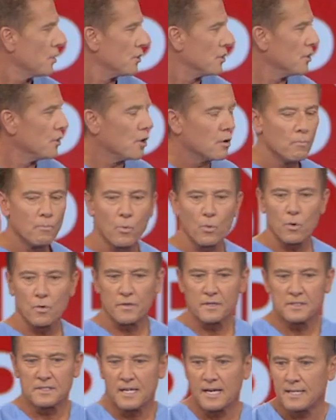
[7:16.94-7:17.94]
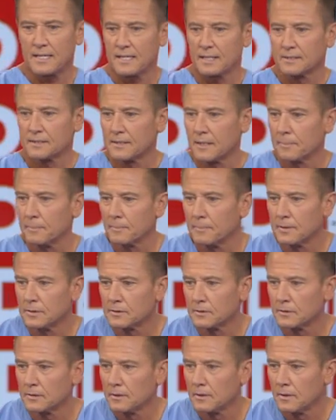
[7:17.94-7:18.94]
do you know more than taking
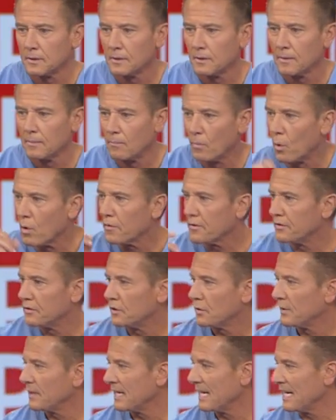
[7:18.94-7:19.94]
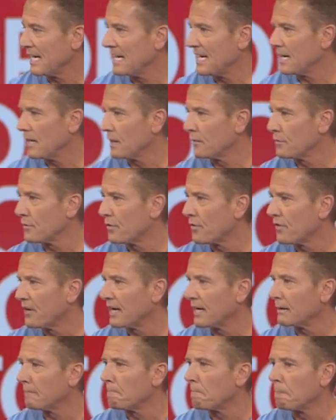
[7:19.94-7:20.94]
supplements, more than doing any other
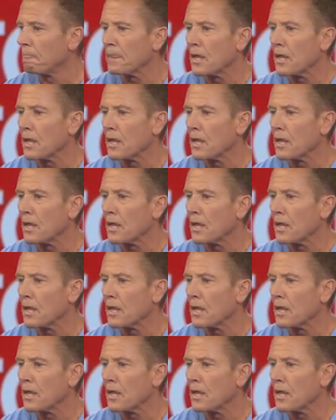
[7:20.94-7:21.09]
thing,